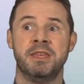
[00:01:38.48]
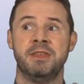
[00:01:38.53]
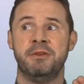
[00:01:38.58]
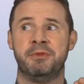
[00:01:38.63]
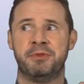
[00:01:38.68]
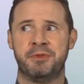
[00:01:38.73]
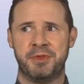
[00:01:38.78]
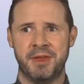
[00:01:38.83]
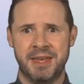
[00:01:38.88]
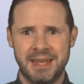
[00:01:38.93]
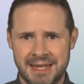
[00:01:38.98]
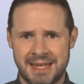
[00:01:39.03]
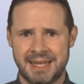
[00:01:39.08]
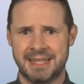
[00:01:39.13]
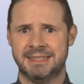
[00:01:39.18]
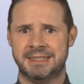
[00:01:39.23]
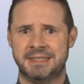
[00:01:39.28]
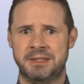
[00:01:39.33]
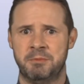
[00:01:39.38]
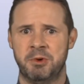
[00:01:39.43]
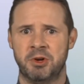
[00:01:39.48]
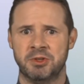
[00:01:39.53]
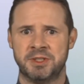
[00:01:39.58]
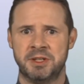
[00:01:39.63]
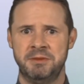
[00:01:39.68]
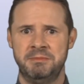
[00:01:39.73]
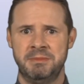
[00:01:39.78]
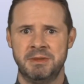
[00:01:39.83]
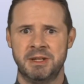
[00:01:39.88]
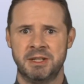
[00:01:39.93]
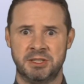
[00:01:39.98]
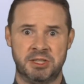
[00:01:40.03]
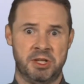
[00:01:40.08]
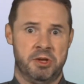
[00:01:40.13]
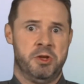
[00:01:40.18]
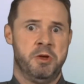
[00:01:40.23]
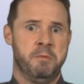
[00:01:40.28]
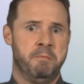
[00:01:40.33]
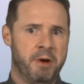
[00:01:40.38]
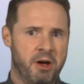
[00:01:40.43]
you think it's the bottom, so
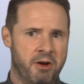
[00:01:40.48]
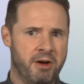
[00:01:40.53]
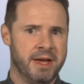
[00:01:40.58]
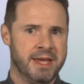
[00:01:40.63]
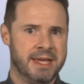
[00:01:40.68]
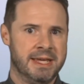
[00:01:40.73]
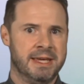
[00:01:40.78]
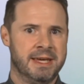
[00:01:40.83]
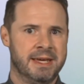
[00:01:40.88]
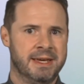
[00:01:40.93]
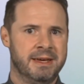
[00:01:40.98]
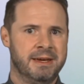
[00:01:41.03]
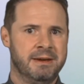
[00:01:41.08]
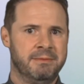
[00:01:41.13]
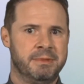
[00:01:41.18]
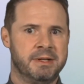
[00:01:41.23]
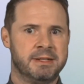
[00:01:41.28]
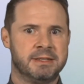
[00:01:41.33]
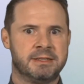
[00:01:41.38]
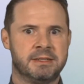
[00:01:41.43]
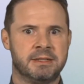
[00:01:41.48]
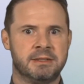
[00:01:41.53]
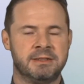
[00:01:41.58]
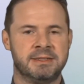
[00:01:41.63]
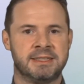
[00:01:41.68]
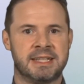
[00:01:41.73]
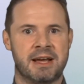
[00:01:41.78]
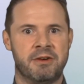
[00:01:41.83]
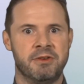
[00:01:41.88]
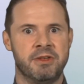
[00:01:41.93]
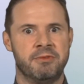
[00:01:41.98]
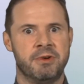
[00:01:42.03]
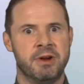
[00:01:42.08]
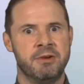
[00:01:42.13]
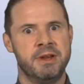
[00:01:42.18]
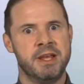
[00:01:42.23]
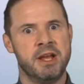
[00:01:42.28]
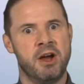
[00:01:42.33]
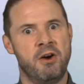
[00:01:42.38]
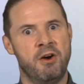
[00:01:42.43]
you buy. But it turns out you're
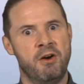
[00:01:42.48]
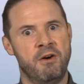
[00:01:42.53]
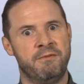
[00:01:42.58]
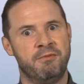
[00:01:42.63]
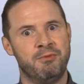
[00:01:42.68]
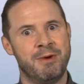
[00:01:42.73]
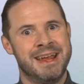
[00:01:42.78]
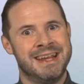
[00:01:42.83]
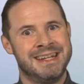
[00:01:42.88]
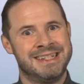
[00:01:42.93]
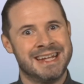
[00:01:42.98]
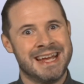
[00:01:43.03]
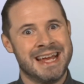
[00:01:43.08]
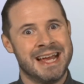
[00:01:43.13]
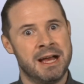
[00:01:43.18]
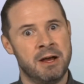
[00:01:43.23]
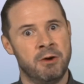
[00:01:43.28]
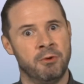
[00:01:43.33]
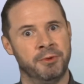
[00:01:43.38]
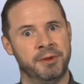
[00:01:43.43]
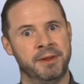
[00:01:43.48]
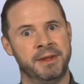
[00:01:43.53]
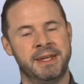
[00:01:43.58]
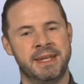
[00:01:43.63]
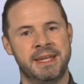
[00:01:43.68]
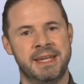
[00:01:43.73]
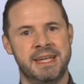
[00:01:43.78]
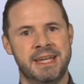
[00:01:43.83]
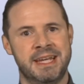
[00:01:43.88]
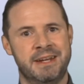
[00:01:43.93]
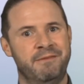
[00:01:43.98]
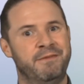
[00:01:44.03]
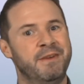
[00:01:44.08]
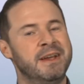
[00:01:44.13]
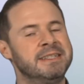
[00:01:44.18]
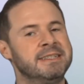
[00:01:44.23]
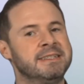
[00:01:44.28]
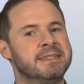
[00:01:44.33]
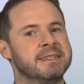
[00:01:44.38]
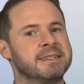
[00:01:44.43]
only halfway down.
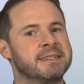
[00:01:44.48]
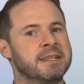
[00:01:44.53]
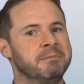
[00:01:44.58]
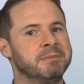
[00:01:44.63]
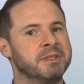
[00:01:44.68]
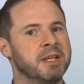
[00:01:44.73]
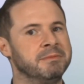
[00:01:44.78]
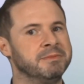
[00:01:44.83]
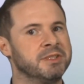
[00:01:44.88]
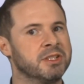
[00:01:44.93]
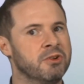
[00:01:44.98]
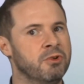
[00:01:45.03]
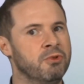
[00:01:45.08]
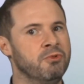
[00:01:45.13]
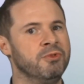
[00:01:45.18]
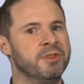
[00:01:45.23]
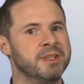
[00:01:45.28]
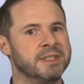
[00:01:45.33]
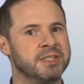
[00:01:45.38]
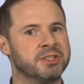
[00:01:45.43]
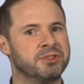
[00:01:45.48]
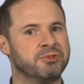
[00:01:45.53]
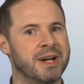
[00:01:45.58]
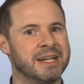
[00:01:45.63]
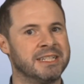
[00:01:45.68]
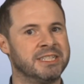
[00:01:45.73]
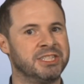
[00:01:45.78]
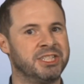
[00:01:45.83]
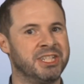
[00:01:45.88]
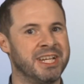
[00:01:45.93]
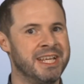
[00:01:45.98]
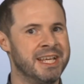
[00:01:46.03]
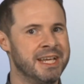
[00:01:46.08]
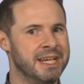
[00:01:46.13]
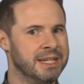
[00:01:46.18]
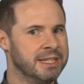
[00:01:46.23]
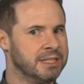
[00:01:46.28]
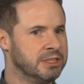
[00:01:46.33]
Investors sometimes call this strategy